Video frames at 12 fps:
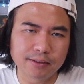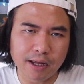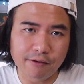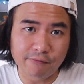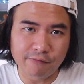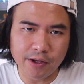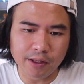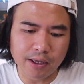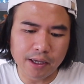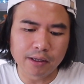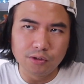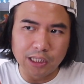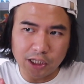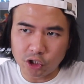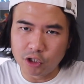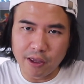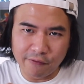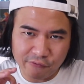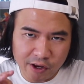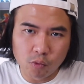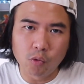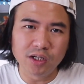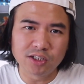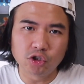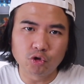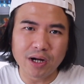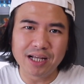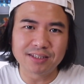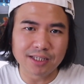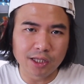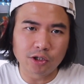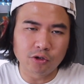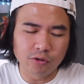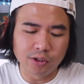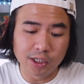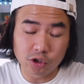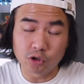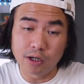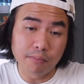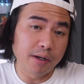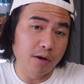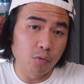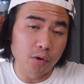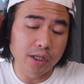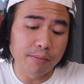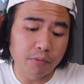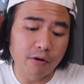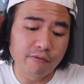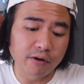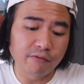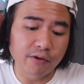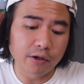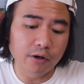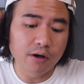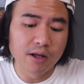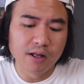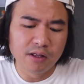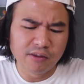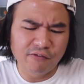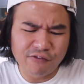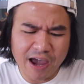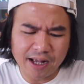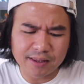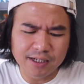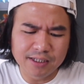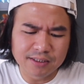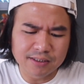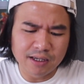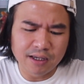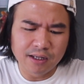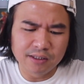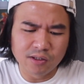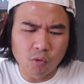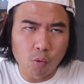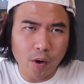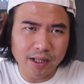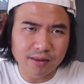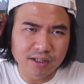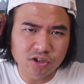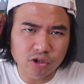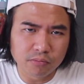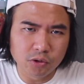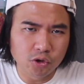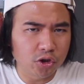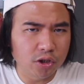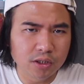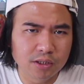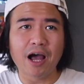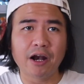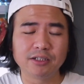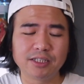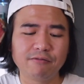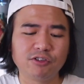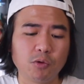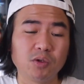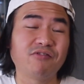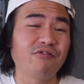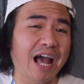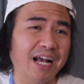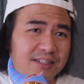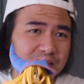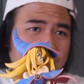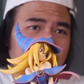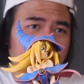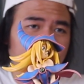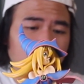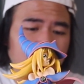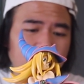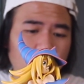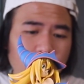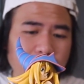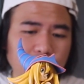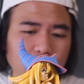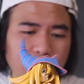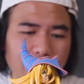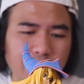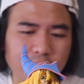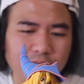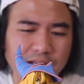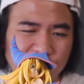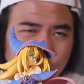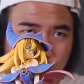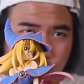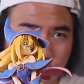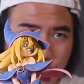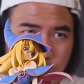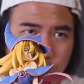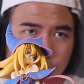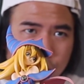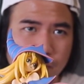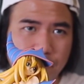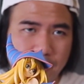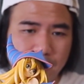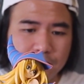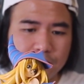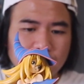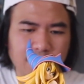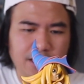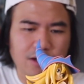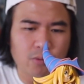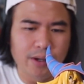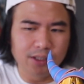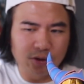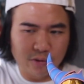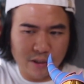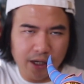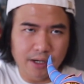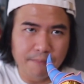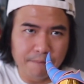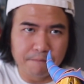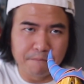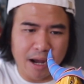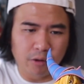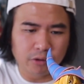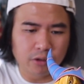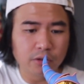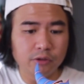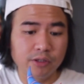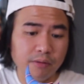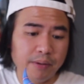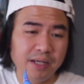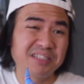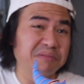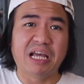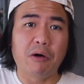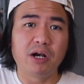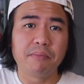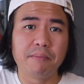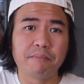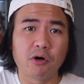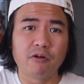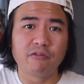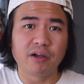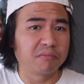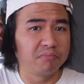that I feel like that if it was addressed, this could have been a really perfect figure. The fact that is the weight distribution. Honestly, if she was fastened, if there was a way to kind of like secure her to the base, like a way to kind of mount her to the base, that would have been perfect.